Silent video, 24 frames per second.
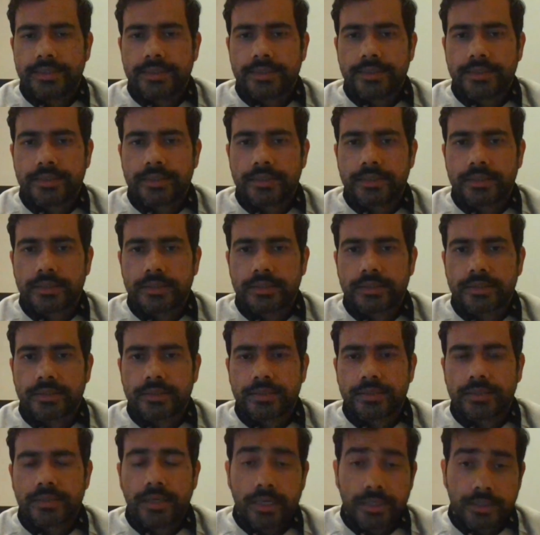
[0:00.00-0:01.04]

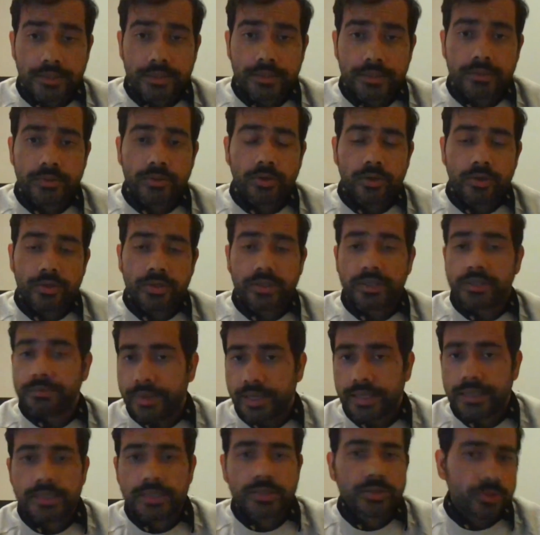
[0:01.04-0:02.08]
London or in
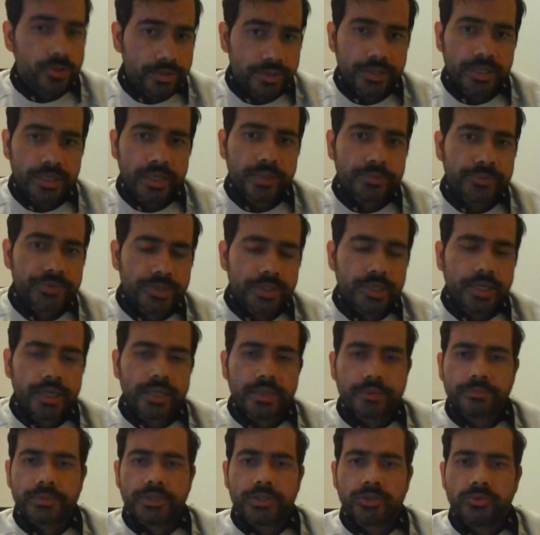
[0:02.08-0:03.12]
Paris or in
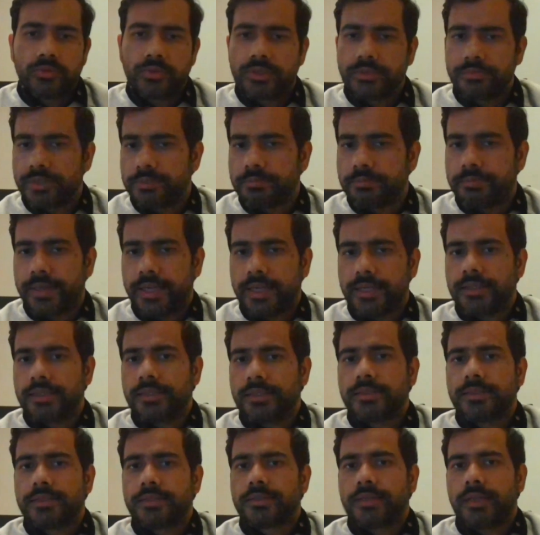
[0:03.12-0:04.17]
Amsterdam, you will be
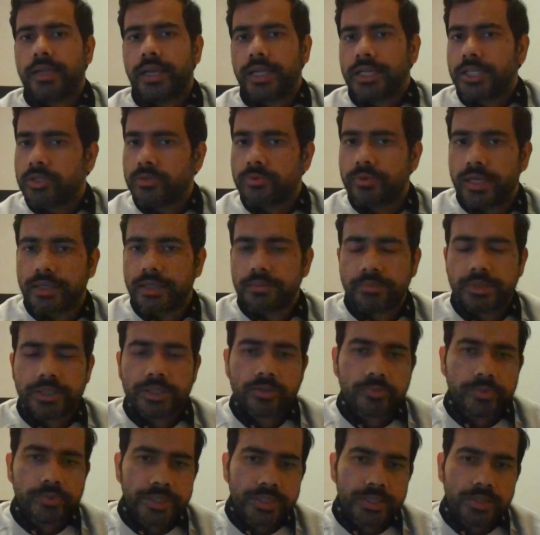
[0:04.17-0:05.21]
paying anywhere
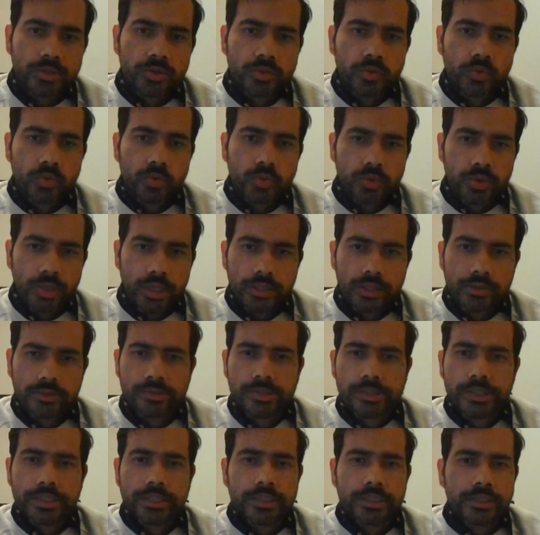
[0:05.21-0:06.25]
between
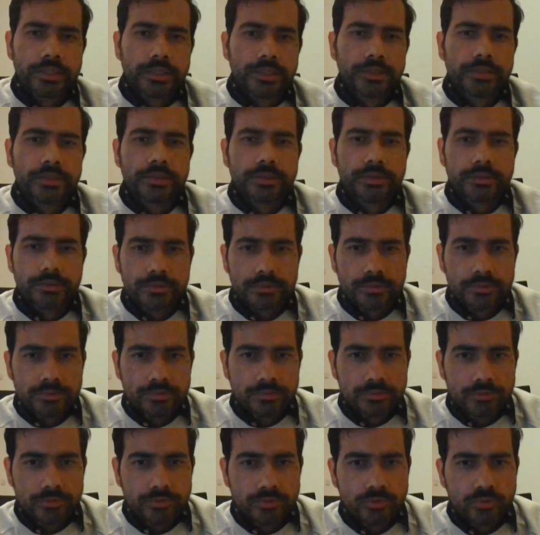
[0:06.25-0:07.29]
2,000
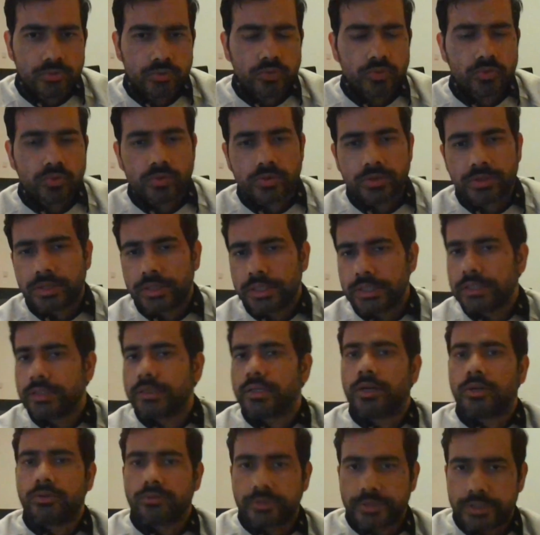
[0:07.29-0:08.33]
to
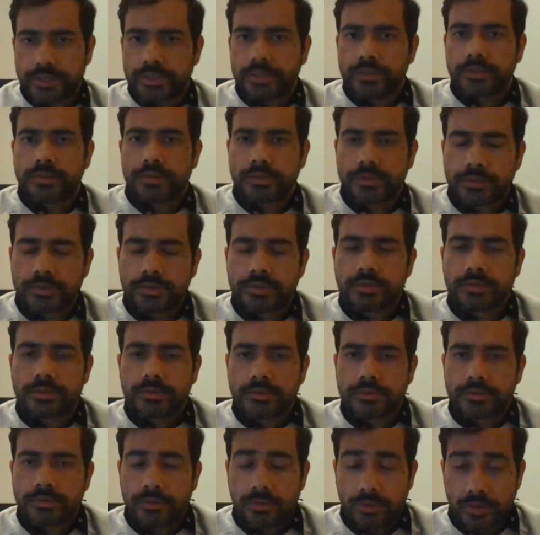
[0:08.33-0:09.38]
3,000
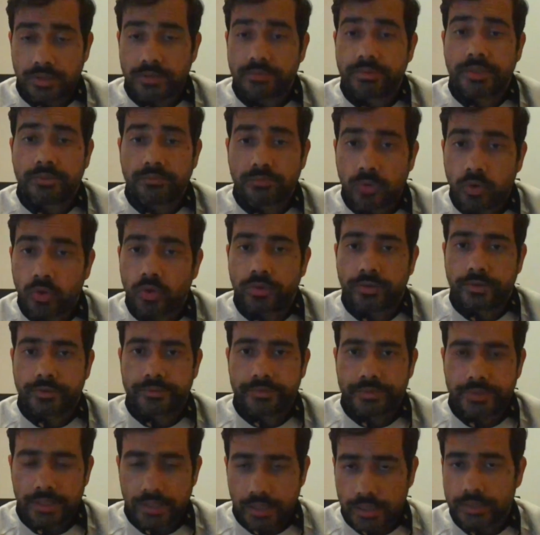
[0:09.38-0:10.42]
or even more.
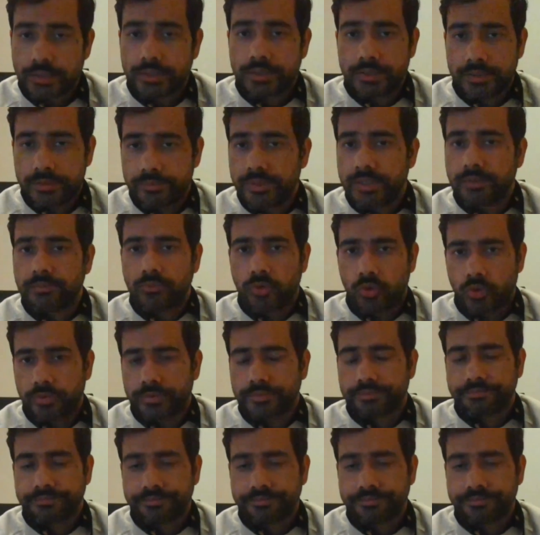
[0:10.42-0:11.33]
In London, even more.